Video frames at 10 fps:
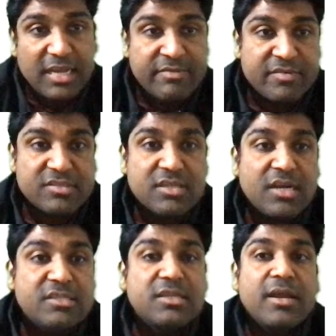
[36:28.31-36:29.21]
like we've
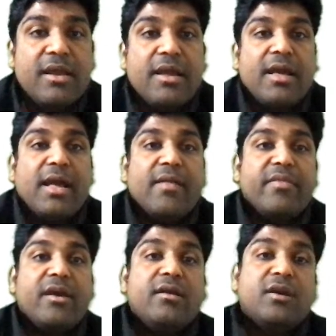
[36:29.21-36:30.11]
discussed, and
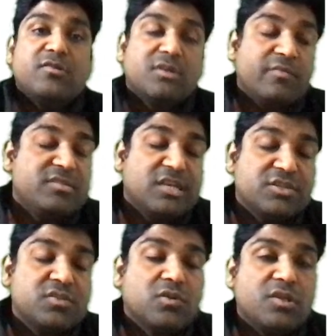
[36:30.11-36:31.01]
there are doubt solving
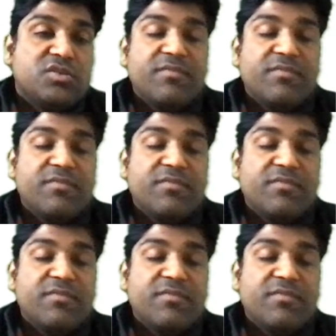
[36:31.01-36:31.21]
sessions also.